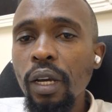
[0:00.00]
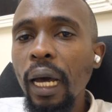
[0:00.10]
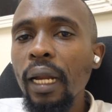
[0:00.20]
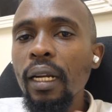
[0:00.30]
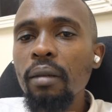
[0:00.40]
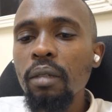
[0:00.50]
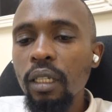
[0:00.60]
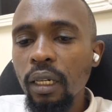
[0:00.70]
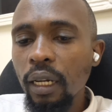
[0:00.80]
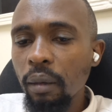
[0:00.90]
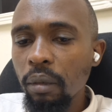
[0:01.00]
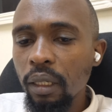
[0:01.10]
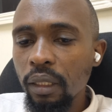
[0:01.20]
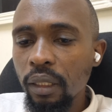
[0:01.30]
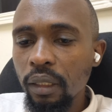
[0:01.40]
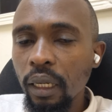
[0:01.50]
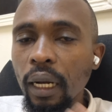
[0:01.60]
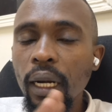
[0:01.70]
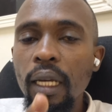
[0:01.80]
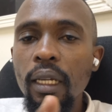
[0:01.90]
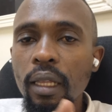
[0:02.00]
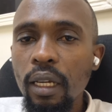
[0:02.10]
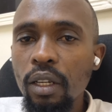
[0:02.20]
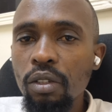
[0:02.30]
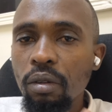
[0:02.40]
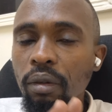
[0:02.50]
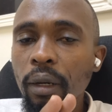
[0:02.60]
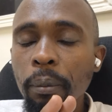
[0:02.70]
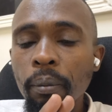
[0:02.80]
unlimited liabilities, unlike in the case of a